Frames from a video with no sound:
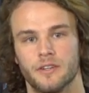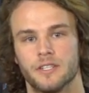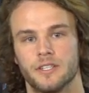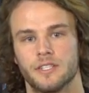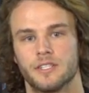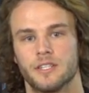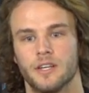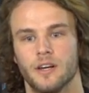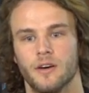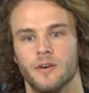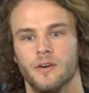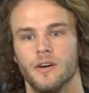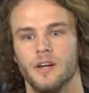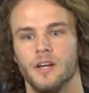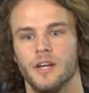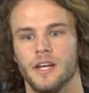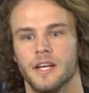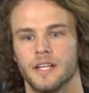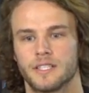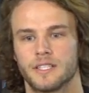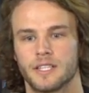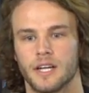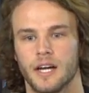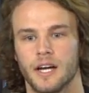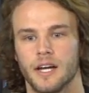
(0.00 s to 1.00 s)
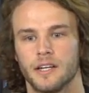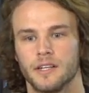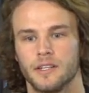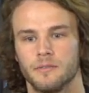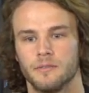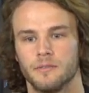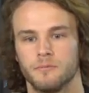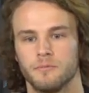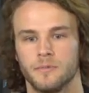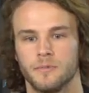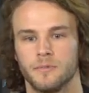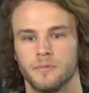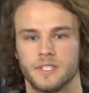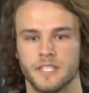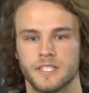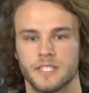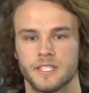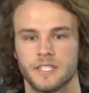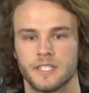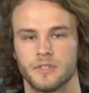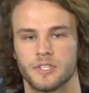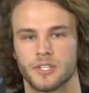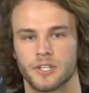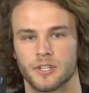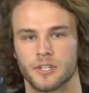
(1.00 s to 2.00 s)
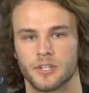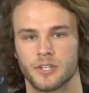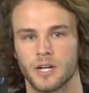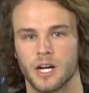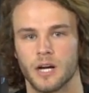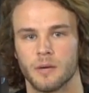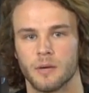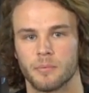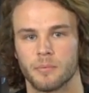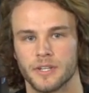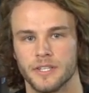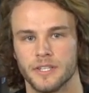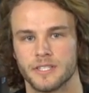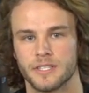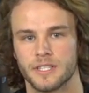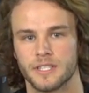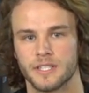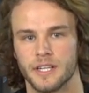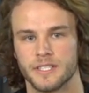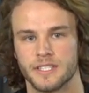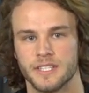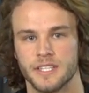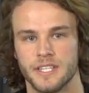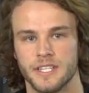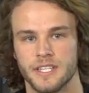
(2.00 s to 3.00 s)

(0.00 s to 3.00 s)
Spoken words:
And so it's got decent material properties and is